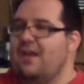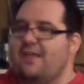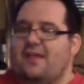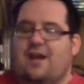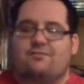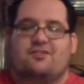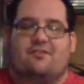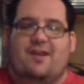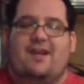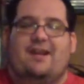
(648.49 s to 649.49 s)
That was
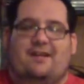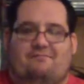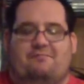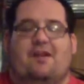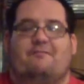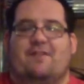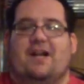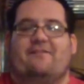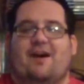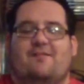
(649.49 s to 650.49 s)
great, and
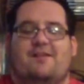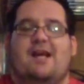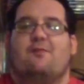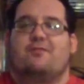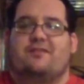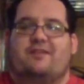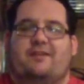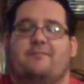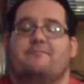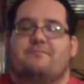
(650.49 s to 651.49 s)
very following that was
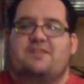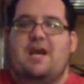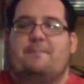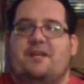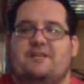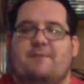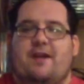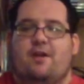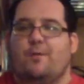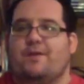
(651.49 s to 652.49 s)
the Japanese
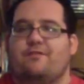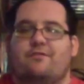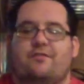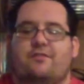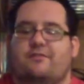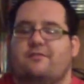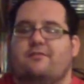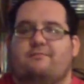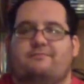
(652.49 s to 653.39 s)
man going through the